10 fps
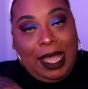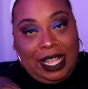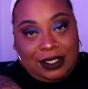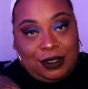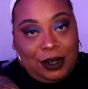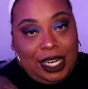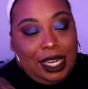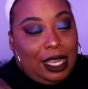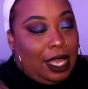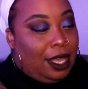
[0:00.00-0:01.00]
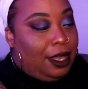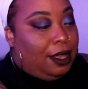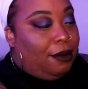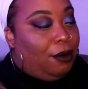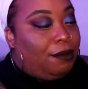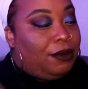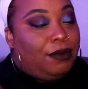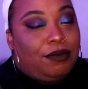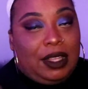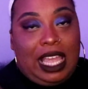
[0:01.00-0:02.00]
backstory. Um,
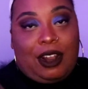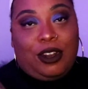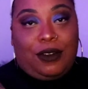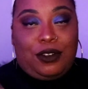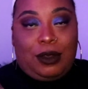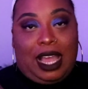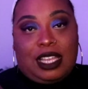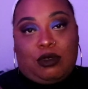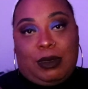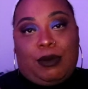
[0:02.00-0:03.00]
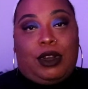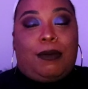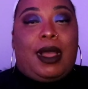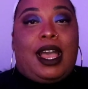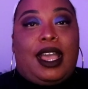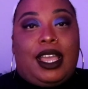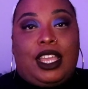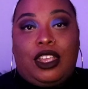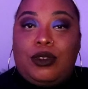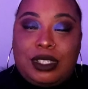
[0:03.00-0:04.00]
I don't know if you guys remember my
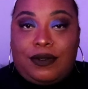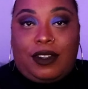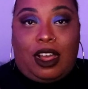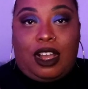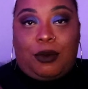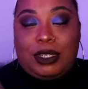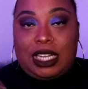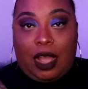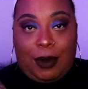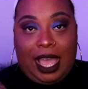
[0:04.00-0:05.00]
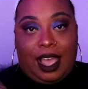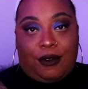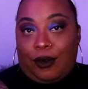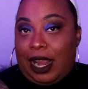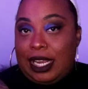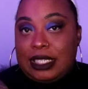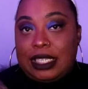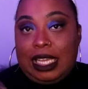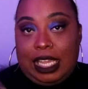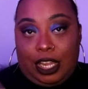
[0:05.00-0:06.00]
Houston vlog, which I will have right
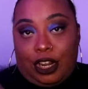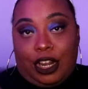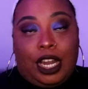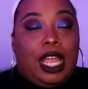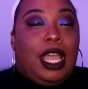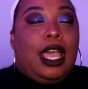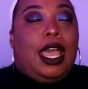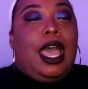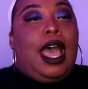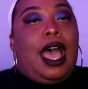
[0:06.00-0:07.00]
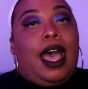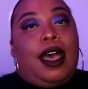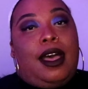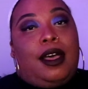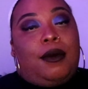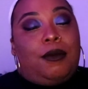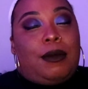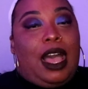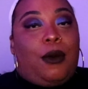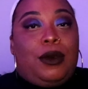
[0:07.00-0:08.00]
here.
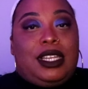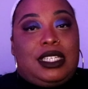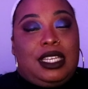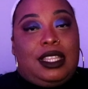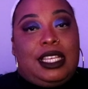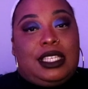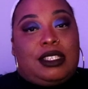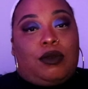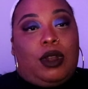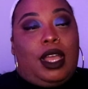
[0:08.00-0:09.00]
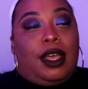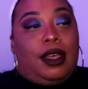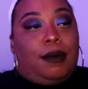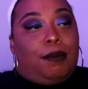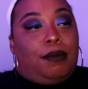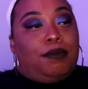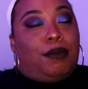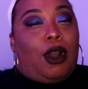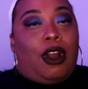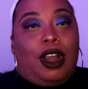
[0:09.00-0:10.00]
Um, I went to this um,
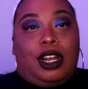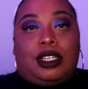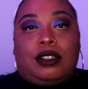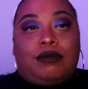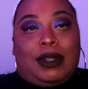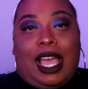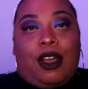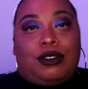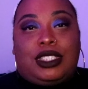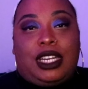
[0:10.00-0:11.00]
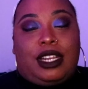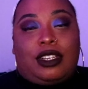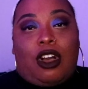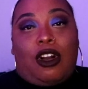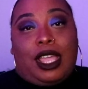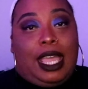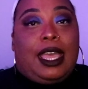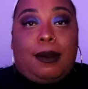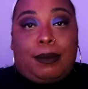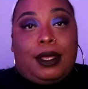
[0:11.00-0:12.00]
bar lounge called
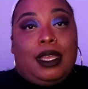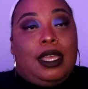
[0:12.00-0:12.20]
Camp,